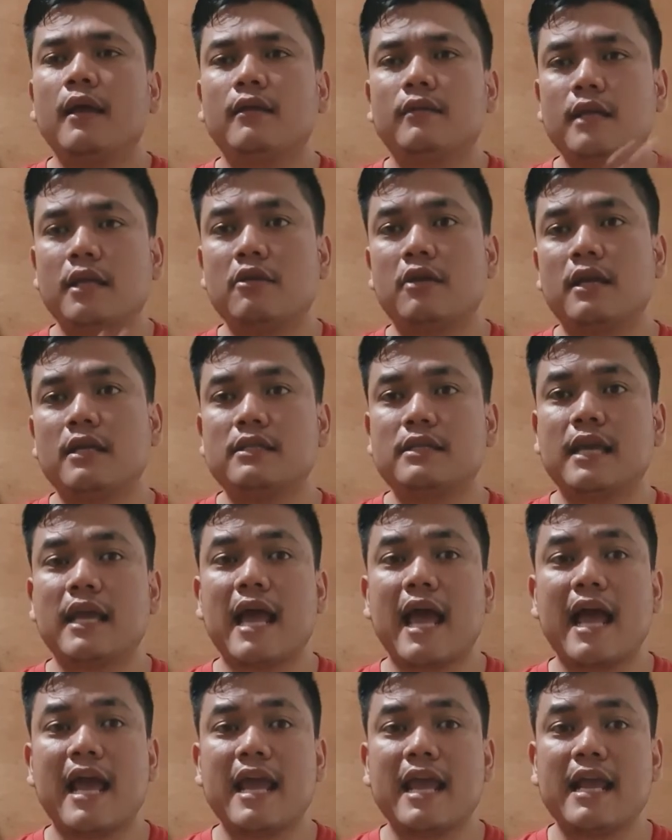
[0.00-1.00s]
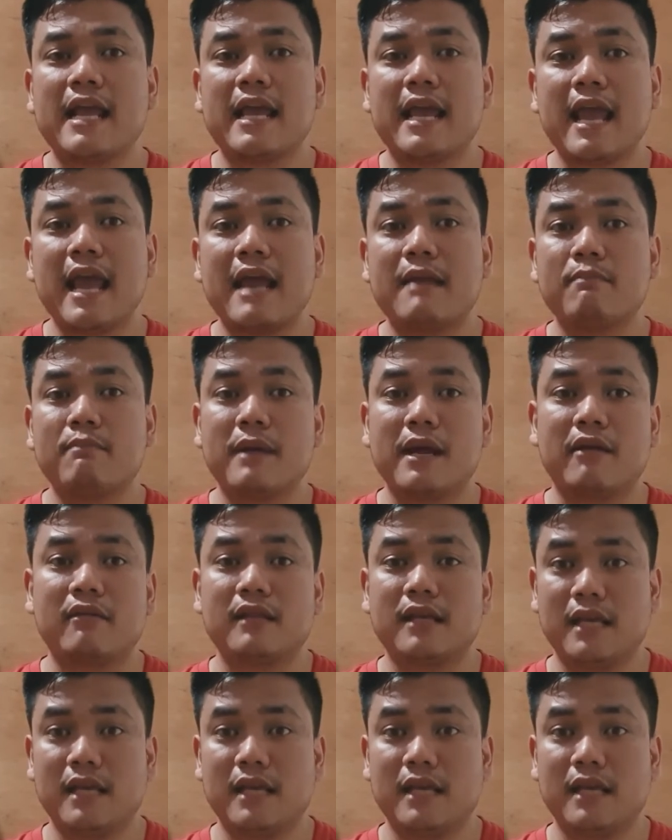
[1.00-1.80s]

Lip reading: then you can say I can barely